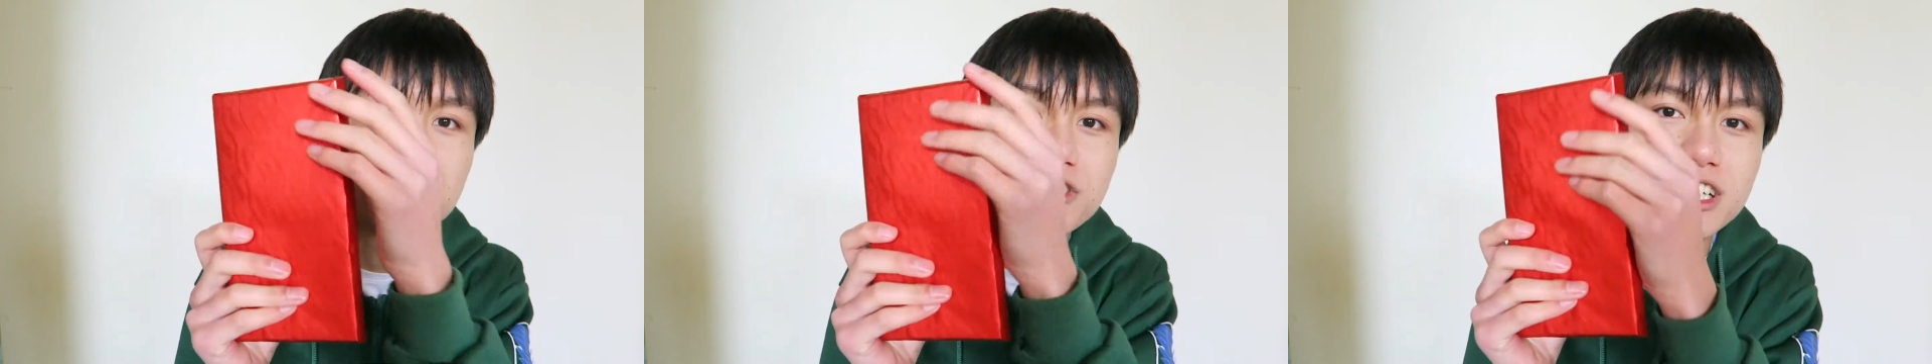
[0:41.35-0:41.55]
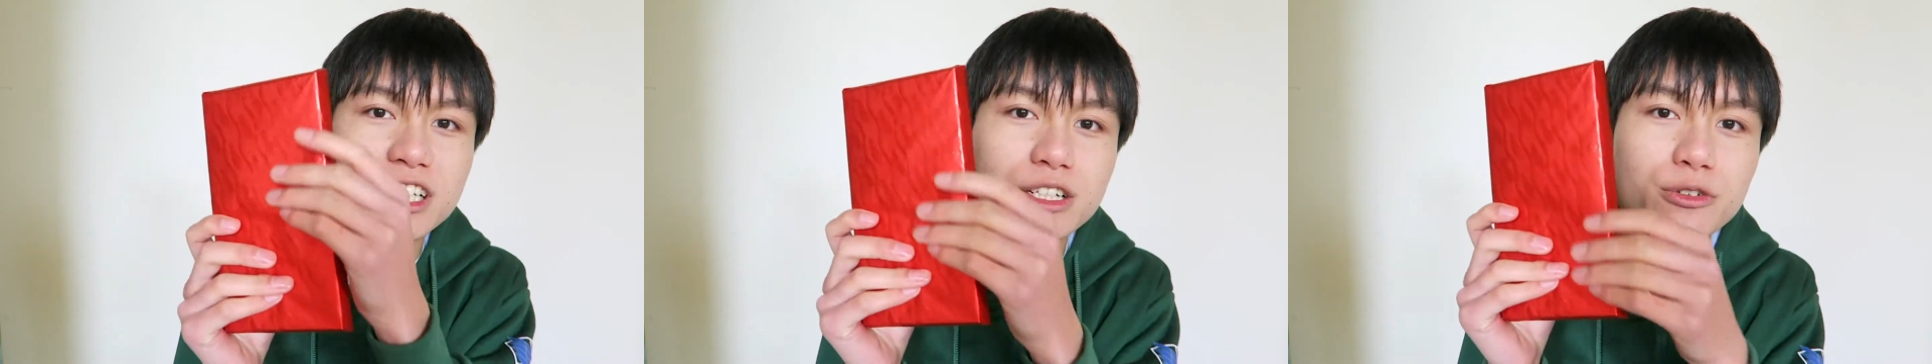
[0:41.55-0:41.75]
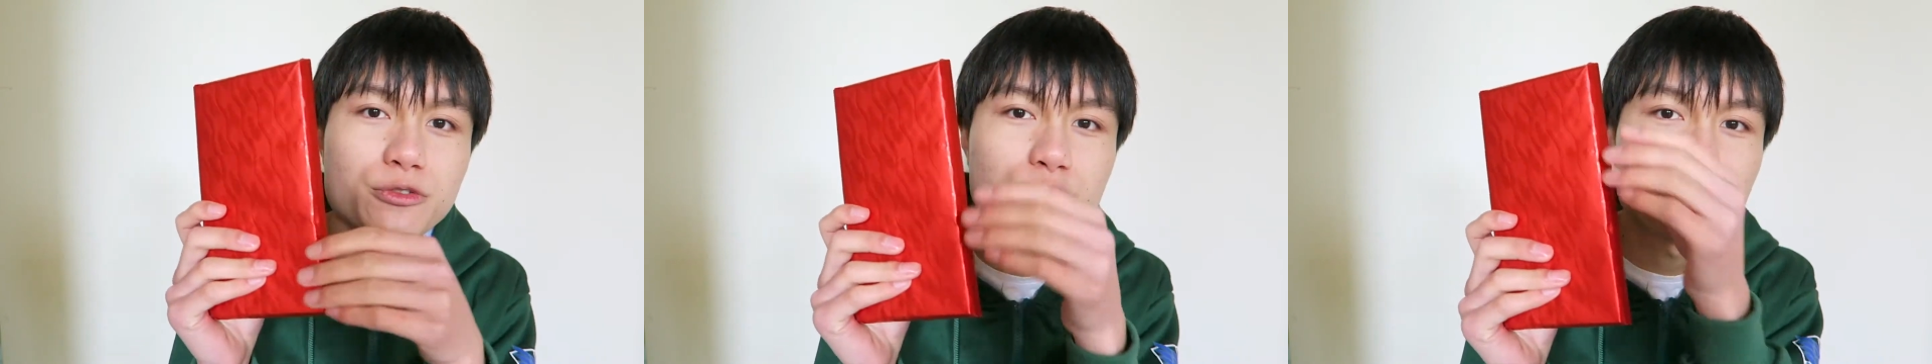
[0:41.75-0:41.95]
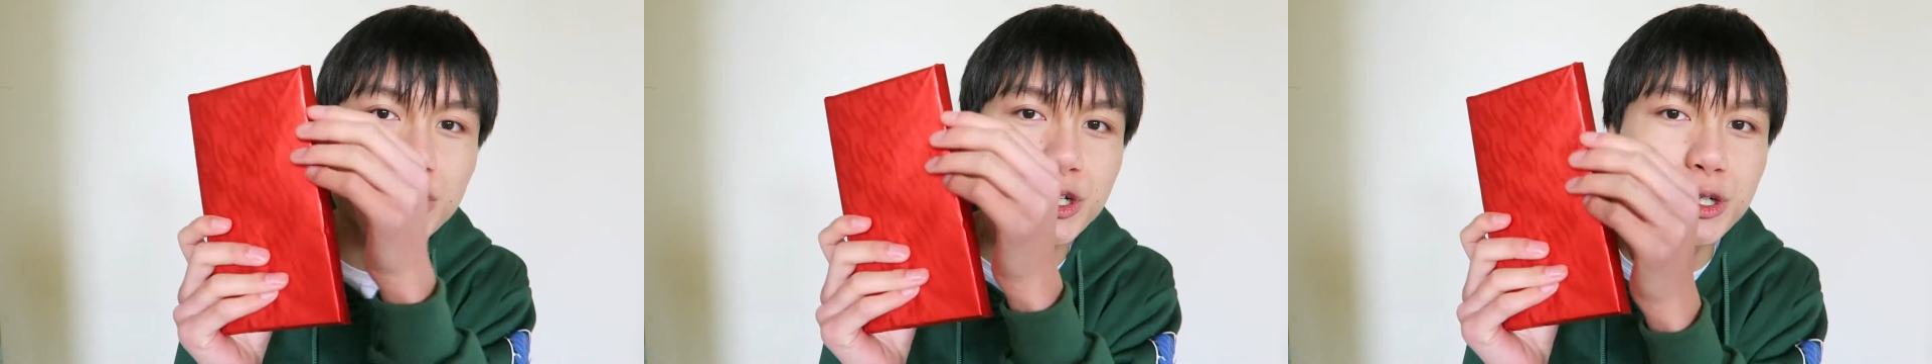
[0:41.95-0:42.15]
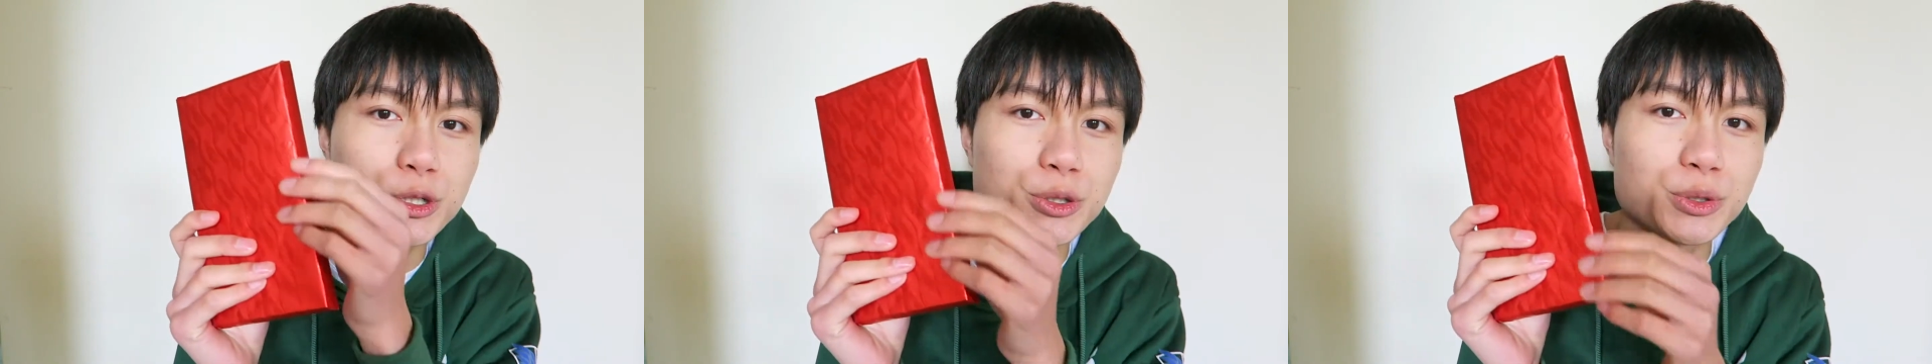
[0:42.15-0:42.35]
red
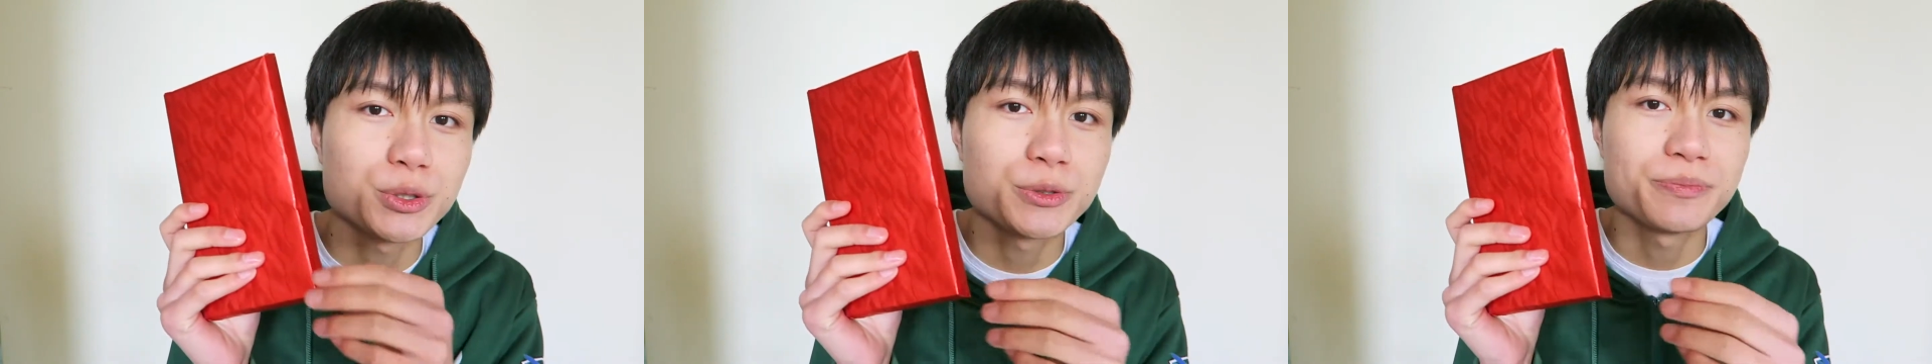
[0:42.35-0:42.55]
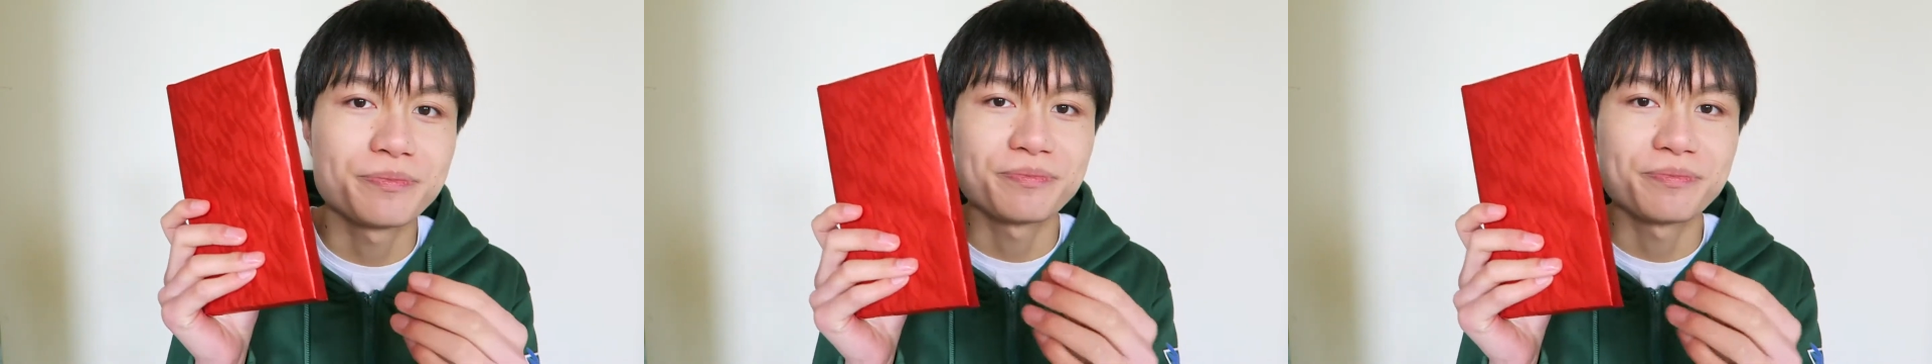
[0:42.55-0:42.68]
foil